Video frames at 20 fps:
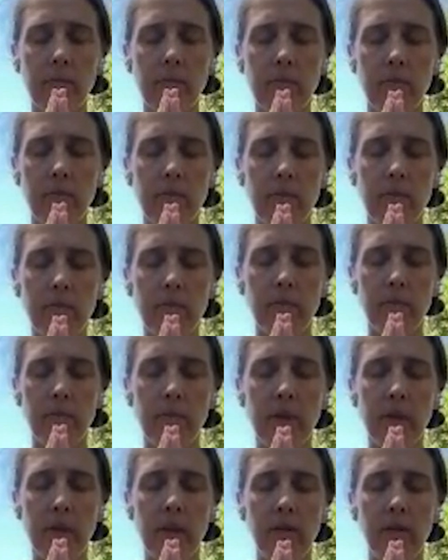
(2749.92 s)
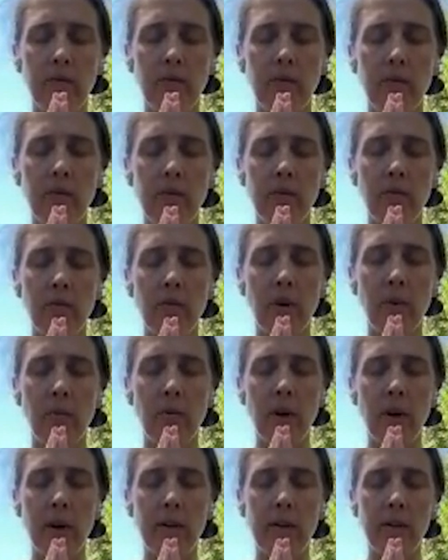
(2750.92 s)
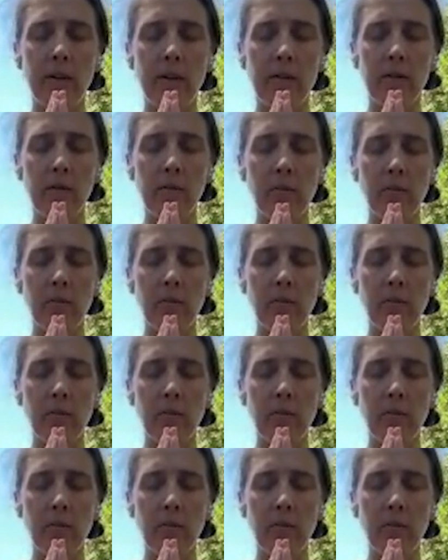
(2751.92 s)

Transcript: May the fruits of our practice